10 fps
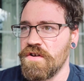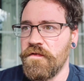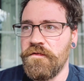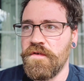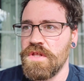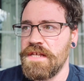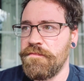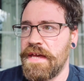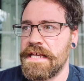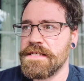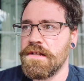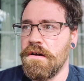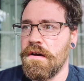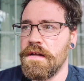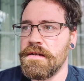are fully based
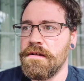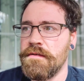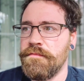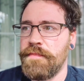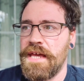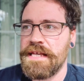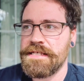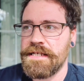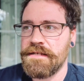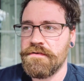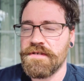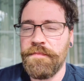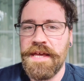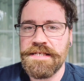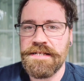on pacing. There's a
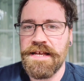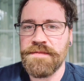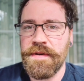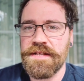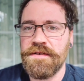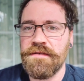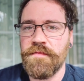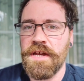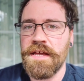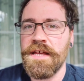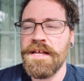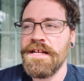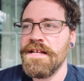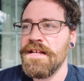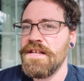pacing aspect to them, right?
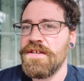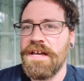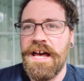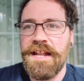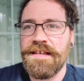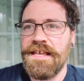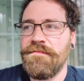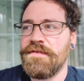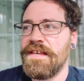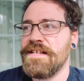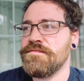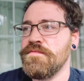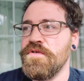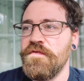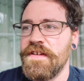You gotta keep things
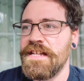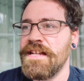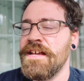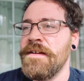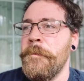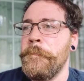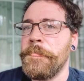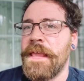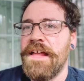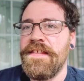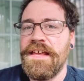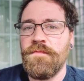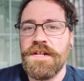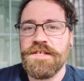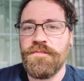moving, and then
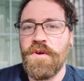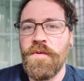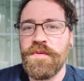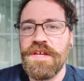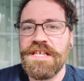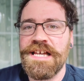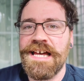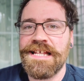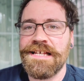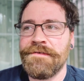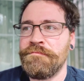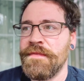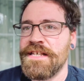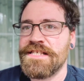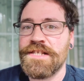when it's appropriate, you gotta
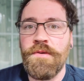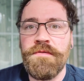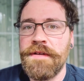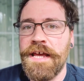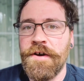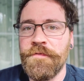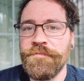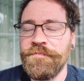slow them down.